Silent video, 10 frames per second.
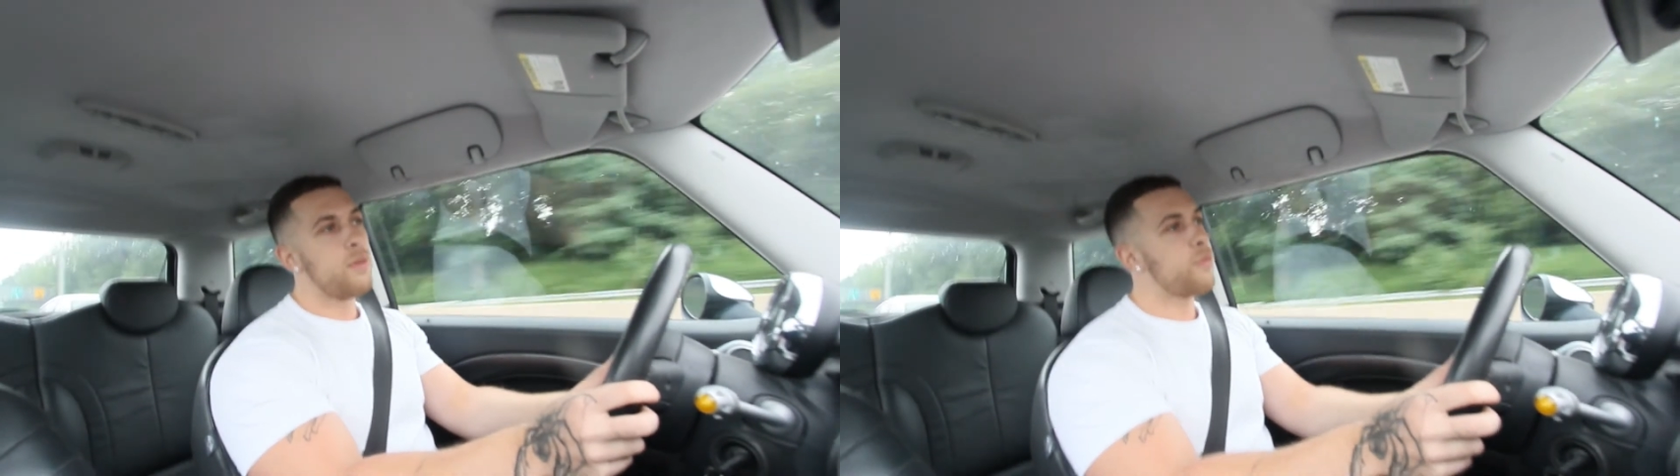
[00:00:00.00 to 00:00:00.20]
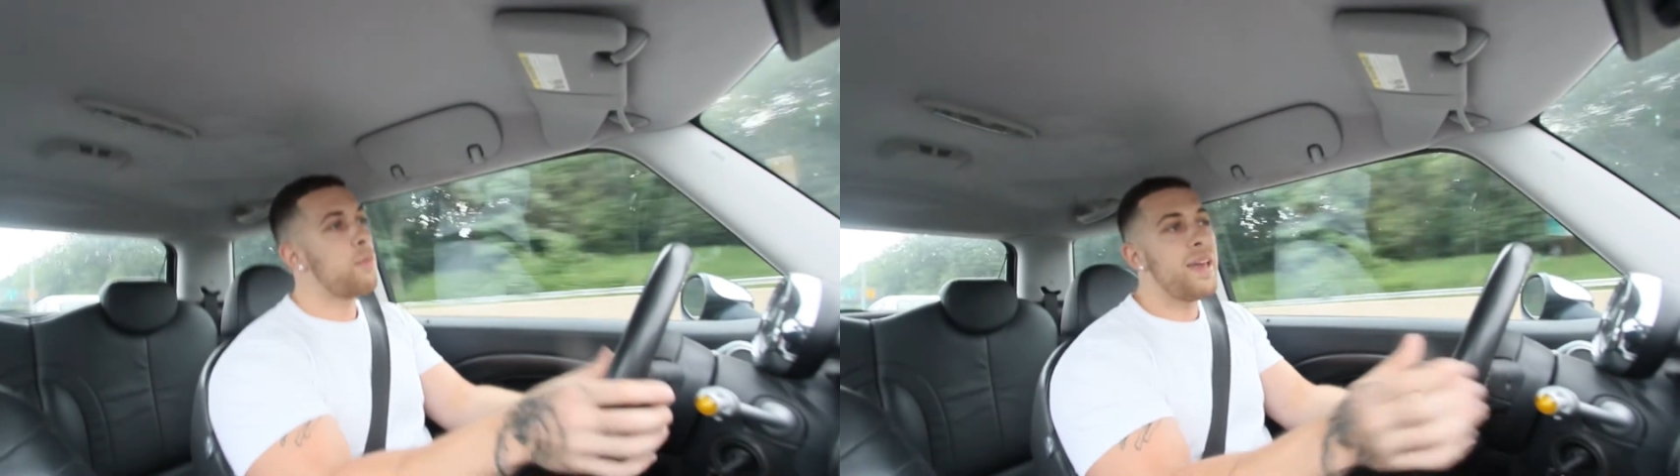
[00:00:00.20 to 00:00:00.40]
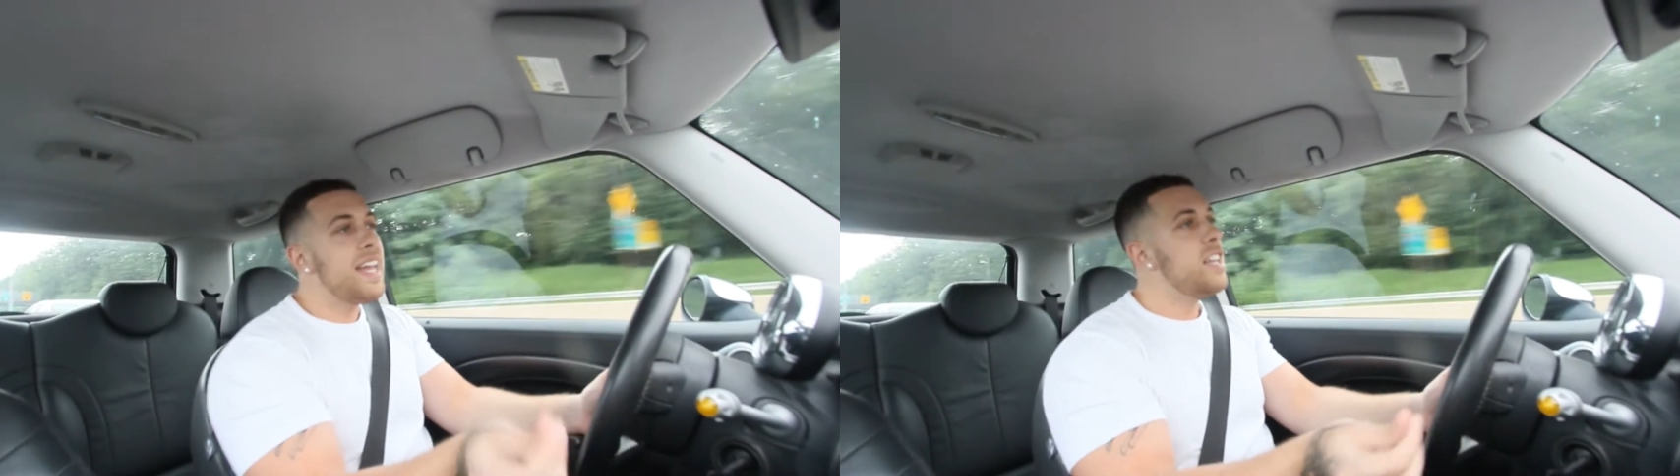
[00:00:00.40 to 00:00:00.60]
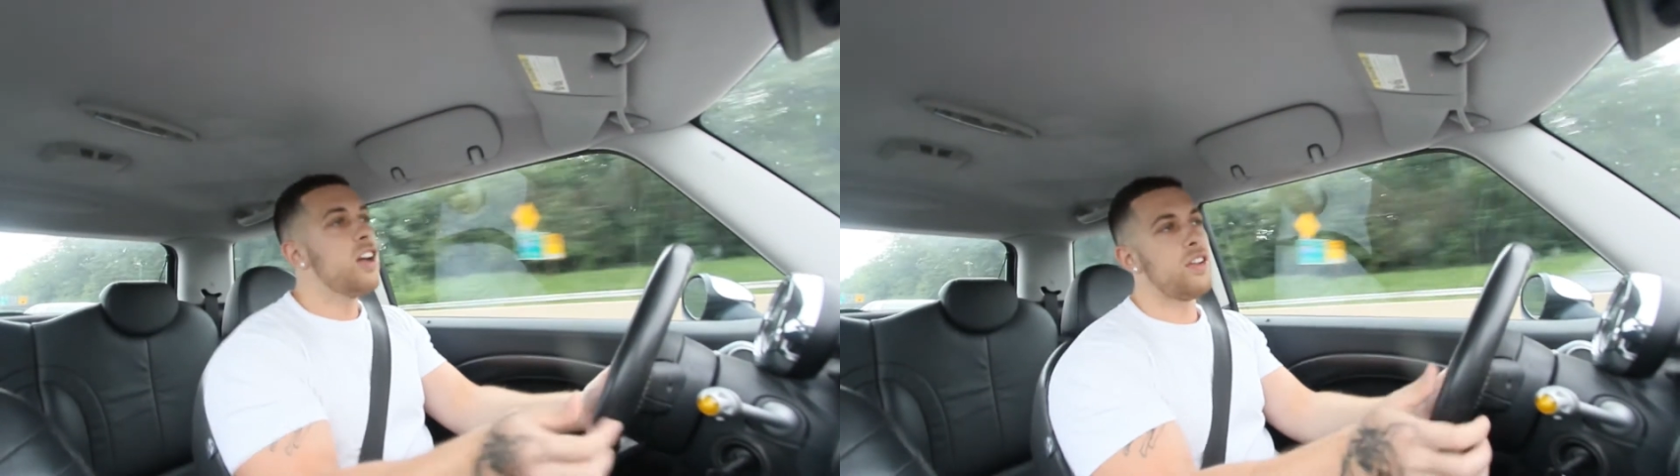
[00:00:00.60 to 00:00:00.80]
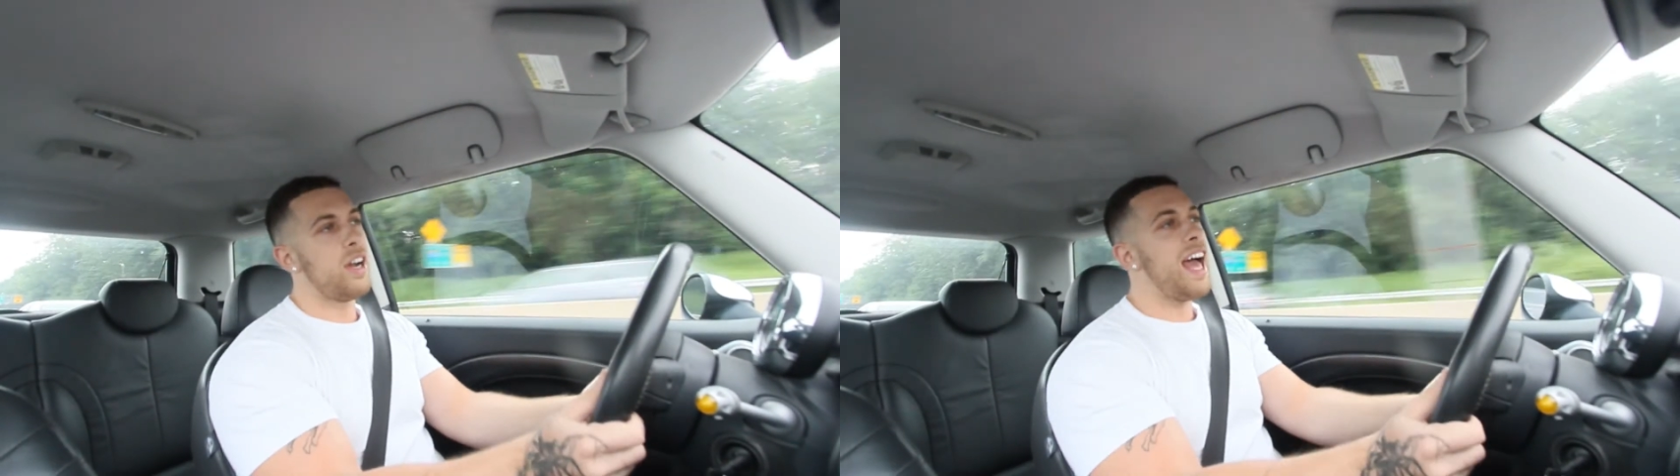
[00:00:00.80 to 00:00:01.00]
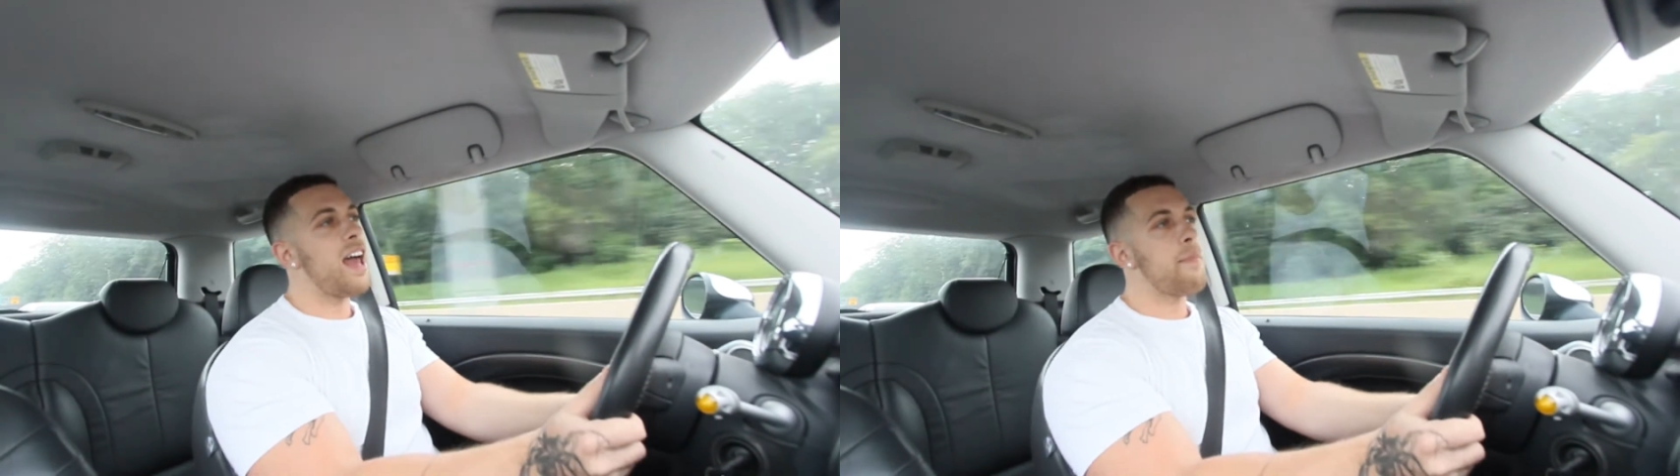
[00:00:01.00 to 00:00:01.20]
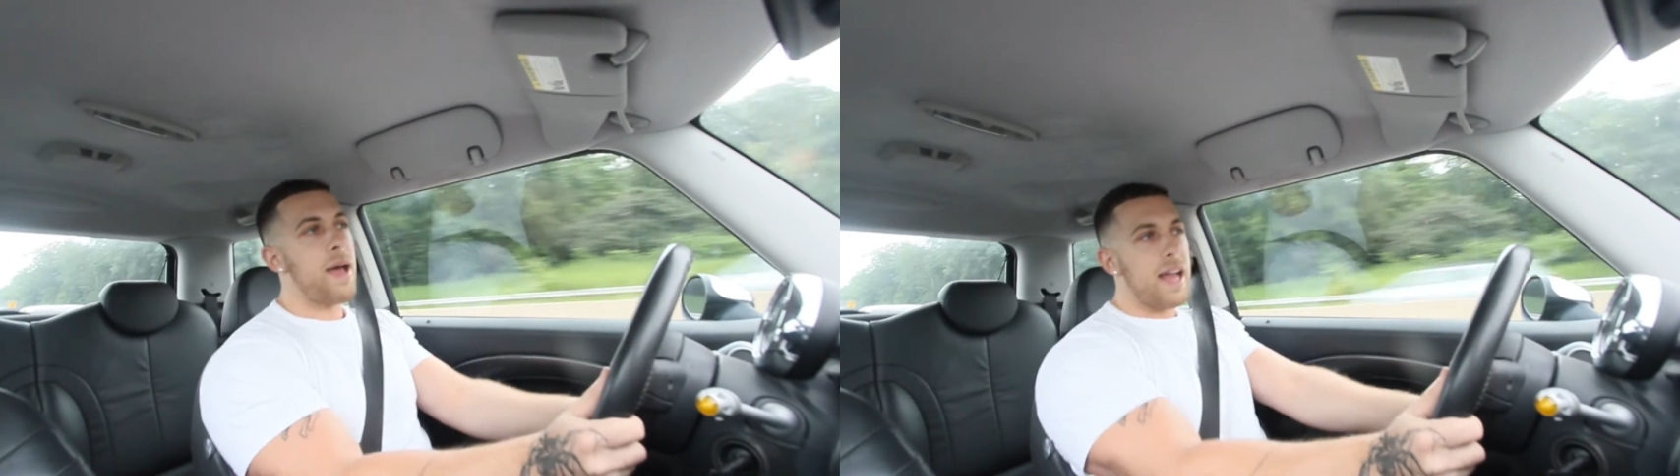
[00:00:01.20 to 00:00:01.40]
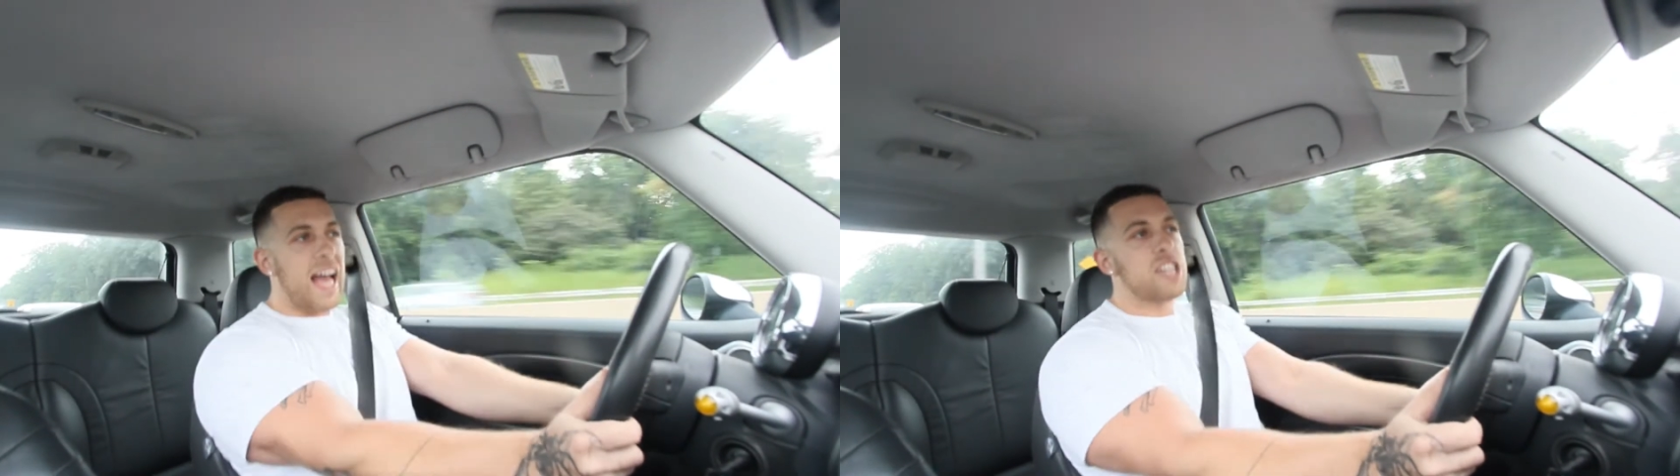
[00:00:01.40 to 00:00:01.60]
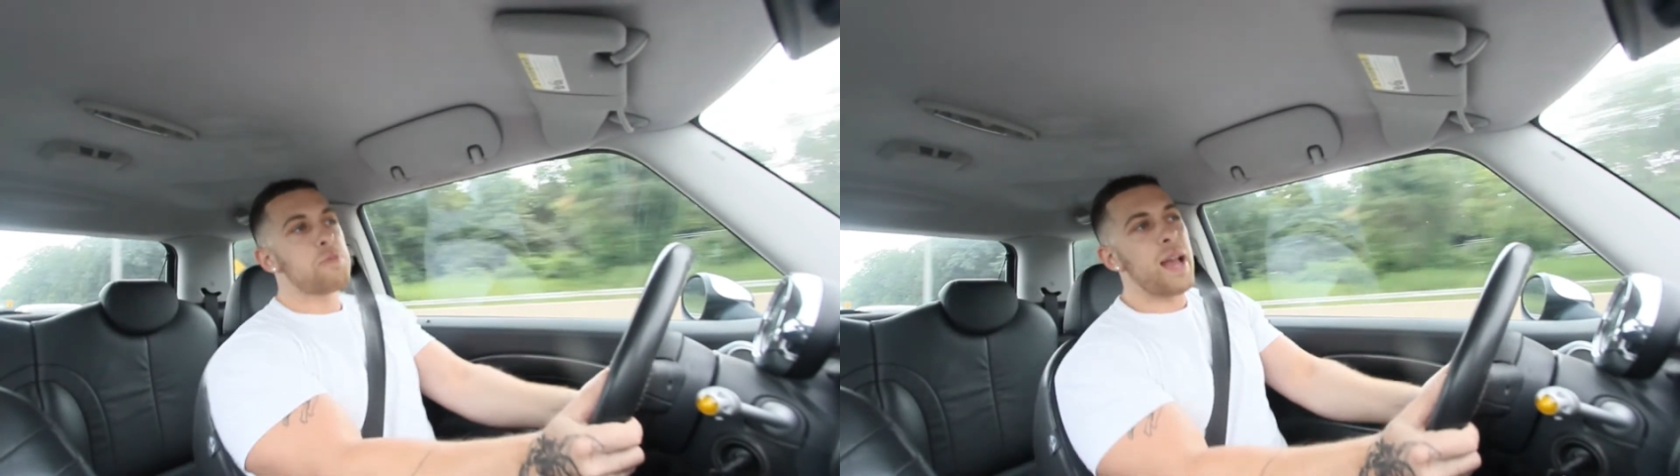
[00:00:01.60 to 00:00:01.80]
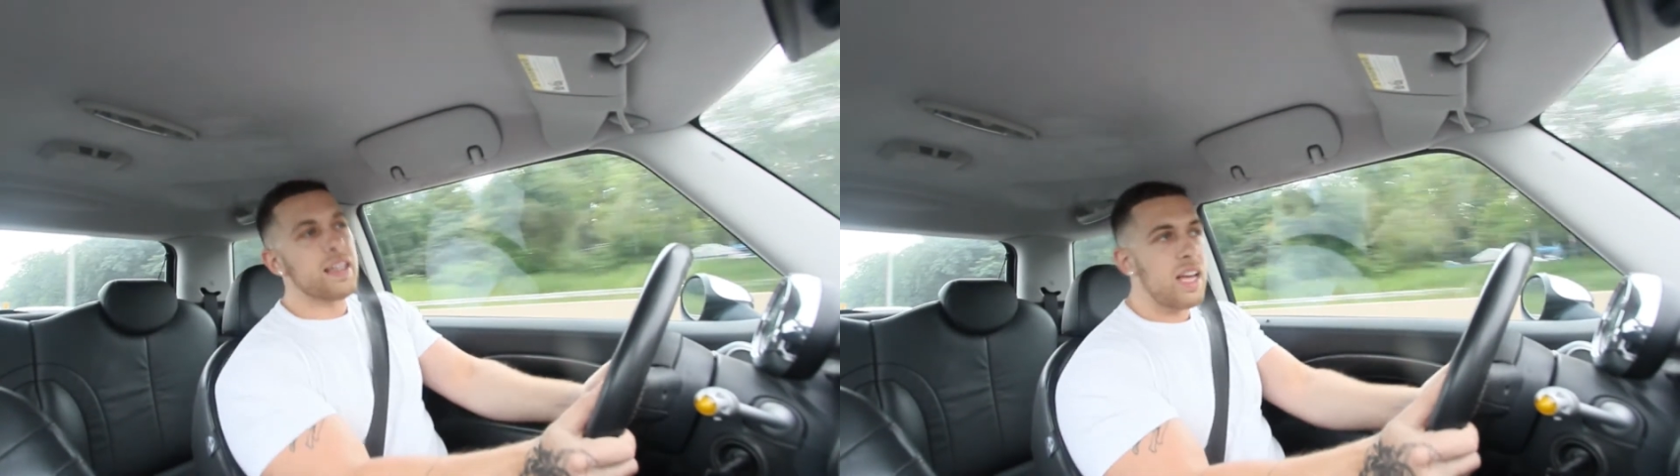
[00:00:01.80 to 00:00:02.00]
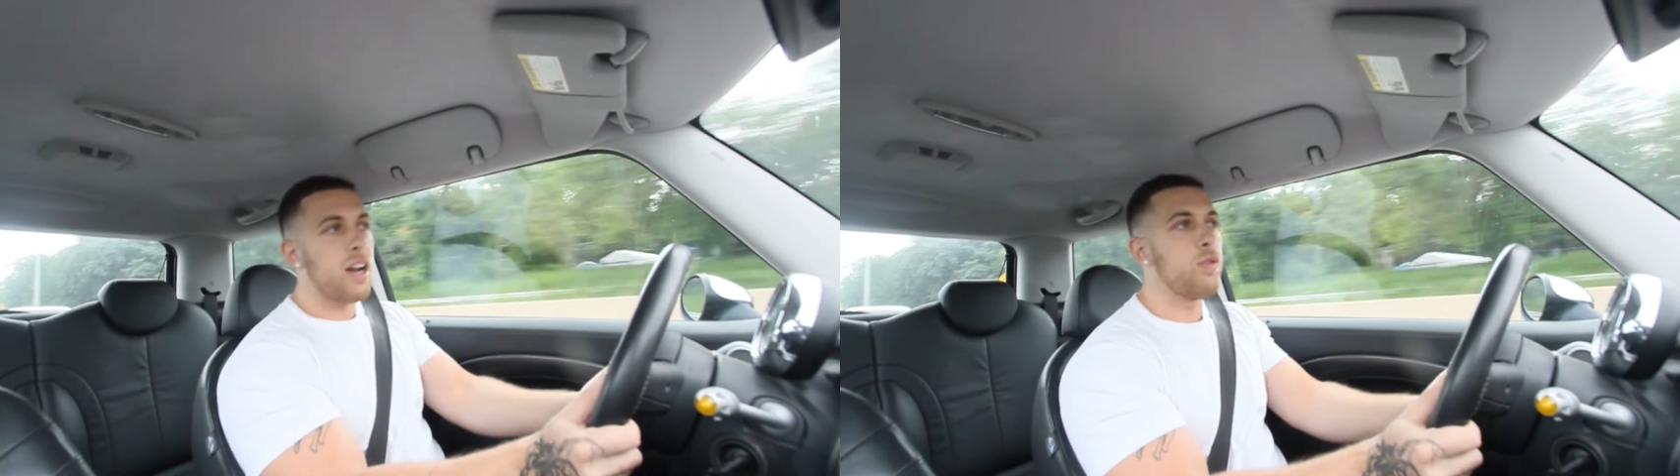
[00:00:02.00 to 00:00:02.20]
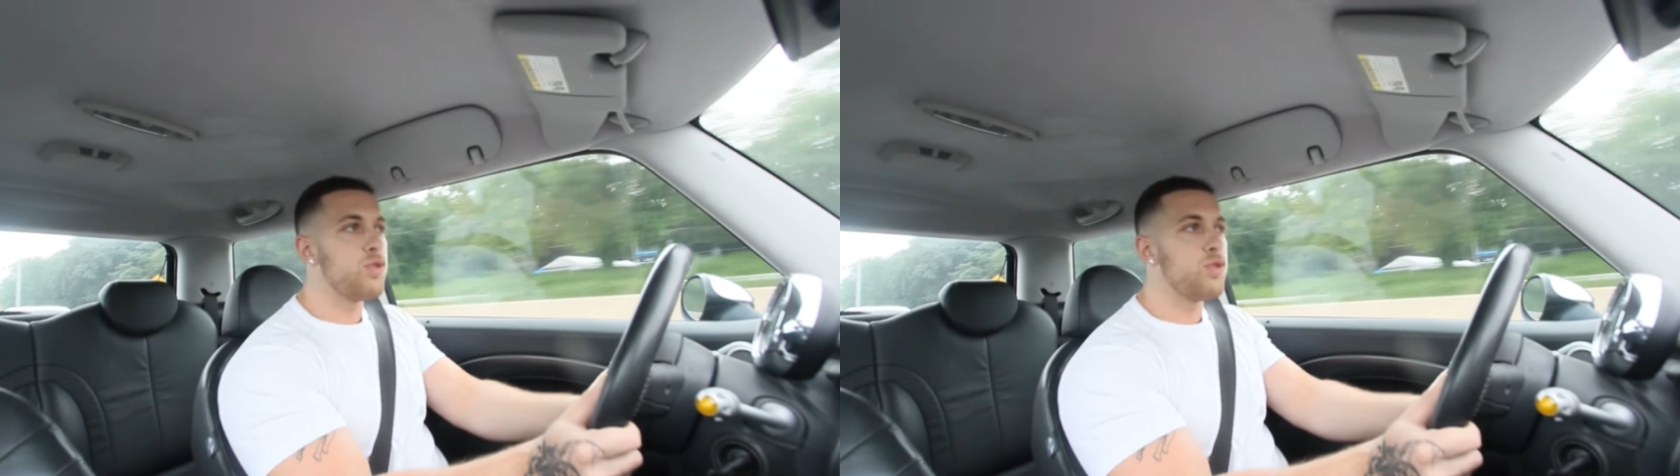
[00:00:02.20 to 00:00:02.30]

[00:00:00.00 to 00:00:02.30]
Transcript: from any other hatchback that I've